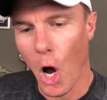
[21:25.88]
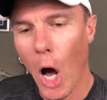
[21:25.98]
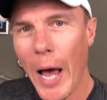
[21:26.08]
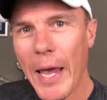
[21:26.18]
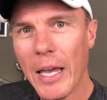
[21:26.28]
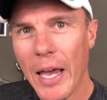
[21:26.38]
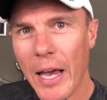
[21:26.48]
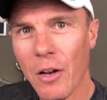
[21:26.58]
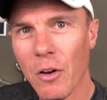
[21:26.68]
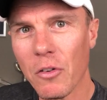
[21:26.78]
I
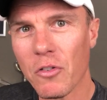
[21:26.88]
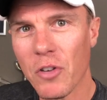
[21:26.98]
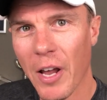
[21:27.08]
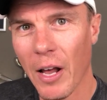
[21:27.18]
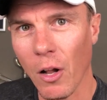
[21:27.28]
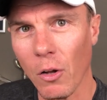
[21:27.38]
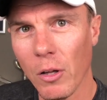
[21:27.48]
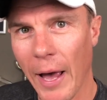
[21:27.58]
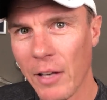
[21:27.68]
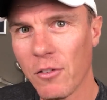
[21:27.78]
cannot
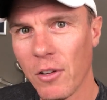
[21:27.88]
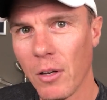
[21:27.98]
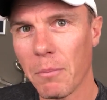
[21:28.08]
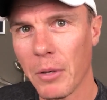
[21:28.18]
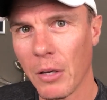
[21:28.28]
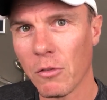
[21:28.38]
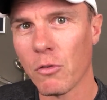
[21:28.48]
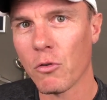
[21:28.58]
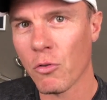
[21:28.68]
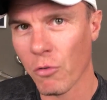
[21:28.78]
tell
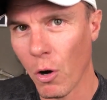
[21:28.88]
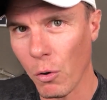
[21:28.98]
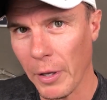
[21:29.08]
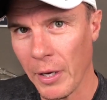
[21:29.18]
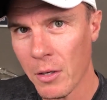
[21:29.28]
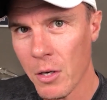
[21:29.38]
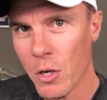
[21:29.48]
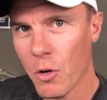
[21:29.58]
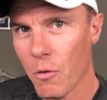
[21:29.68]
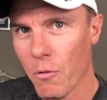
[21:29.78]
HTTPS trolling
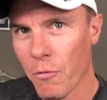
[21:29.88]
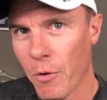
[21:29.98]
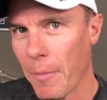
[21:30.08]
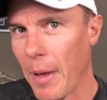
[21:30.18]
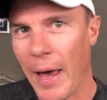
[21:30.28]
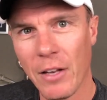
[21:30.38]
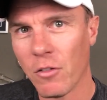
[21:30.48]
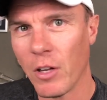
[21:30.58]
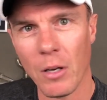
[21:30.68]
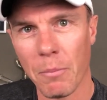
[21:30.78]
from
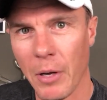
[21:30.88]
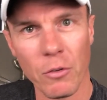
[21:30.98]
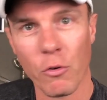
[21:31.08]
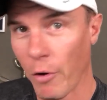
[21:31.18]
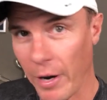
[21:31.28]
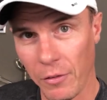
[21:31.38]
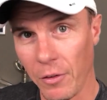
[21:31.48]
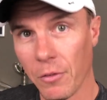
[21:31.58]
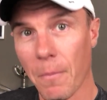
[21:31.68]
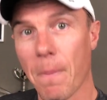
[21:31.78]
HTTPS
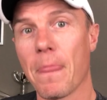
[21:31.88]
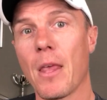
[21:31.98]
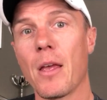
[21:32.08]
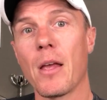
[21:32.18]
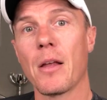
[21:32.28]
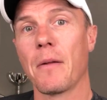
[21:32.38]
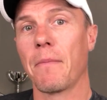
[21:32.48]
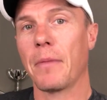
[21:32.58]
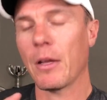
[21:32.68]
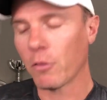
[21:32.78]
crazies.
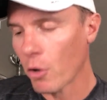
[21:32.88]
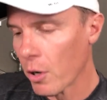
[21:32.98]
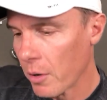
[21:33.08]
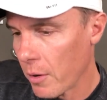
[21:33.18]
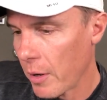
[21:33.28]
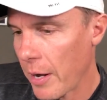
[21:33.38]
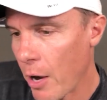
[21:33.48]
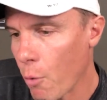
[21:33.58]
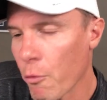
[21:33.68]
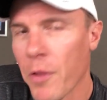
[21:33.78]
Now, Scott
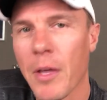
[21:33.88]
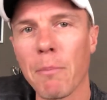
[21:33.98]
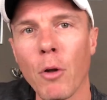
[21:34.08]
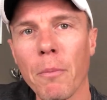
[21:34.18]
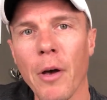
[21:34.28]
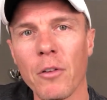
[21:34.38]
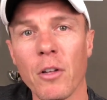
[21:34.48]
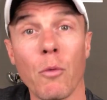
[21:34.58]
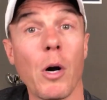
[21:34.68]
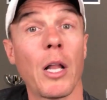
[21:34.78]
Helm wrote that blog post
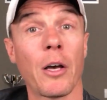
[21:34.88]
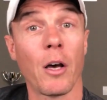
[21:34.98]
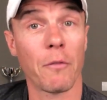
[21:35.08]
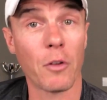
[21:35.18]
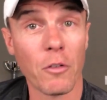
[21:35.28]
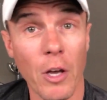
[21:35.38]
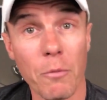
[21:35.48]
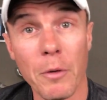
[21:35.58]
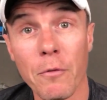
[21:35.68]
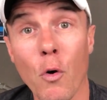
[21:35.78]
a little while ago I've
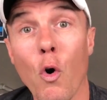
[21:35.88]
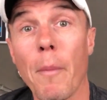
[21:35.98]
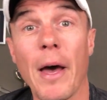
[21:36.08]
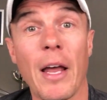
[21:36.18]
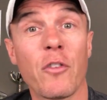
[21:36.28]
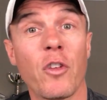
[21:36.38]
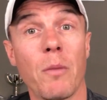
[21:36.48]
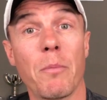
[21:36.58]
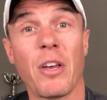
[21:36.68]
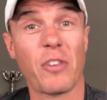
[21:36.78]
discussed before about
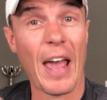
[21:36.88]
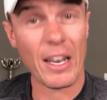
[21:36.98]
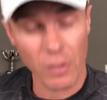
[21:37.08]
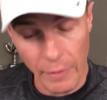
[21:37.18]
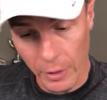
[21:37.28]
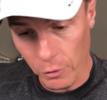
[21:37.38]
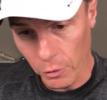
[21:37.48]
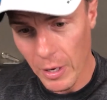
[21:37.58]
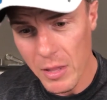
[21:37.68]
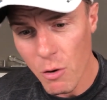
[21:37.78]
HTTPS
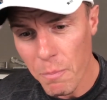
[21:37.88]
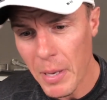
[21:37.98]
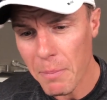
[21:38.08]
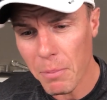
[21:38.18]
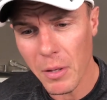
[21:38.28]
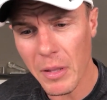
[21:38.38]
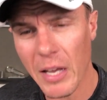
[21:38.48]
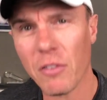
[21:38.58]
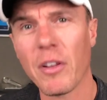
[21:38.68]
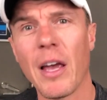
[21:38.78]
anti-vaxxers. And there were people on
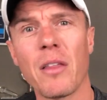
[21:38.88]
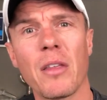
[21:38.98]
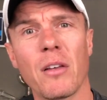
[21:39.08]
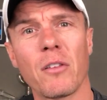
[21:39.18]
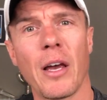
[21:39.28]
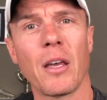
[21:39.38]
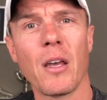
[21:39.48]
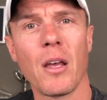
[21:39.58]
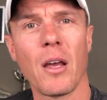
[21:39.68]
there saying things like,